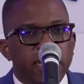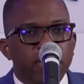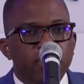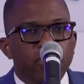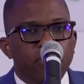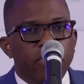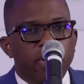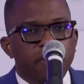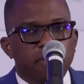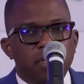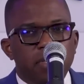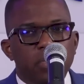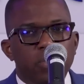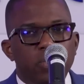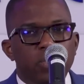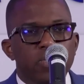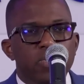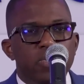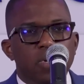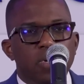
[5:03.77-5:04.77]

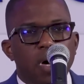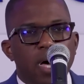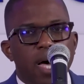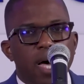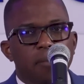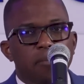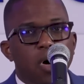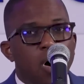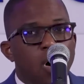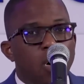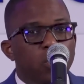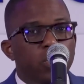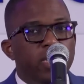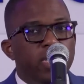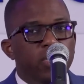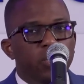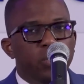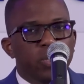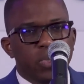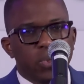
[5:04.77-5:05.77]
revenues. How
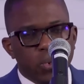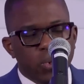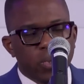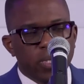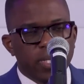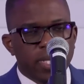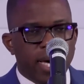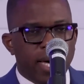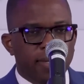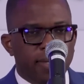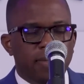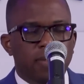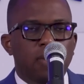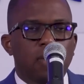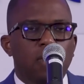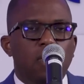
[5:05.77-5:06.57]
did we do that?